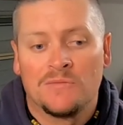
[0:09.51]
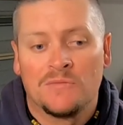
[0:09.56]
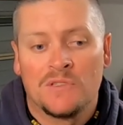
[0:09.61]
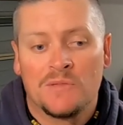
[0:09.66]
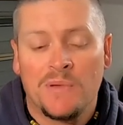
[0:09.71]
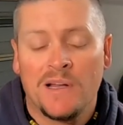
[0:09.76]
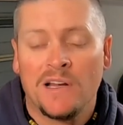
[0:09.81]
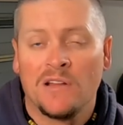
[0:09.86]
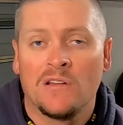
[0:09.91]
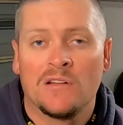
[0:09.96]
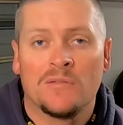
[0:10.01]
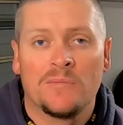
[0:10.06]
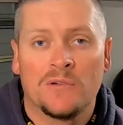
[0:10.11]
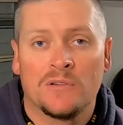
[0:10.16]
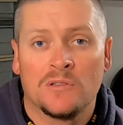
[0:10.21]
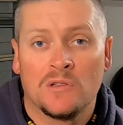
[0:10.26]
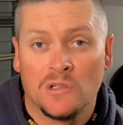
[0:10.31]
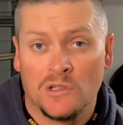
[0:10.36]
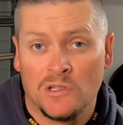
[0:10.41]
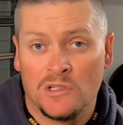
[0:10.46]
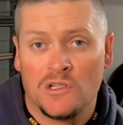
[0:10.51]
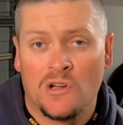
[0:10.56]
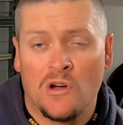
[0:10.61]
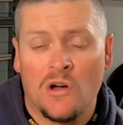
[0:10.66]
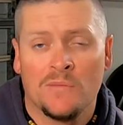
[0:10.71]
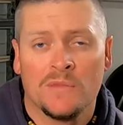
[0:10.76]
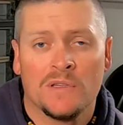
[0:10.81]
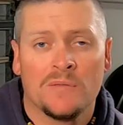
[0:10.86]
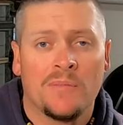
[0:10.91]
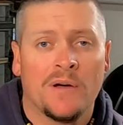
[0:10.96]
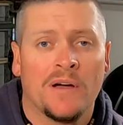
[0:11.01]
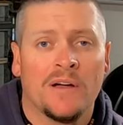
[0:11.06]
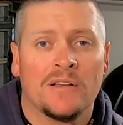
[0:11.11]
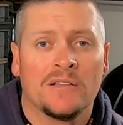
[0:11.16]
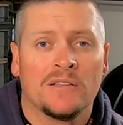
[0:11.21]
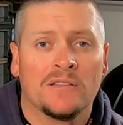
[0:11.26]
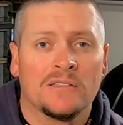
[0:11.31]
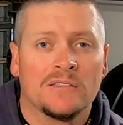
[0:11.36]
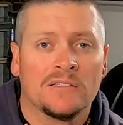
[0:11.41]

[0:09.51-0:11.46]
Spent a lot of time in the boat,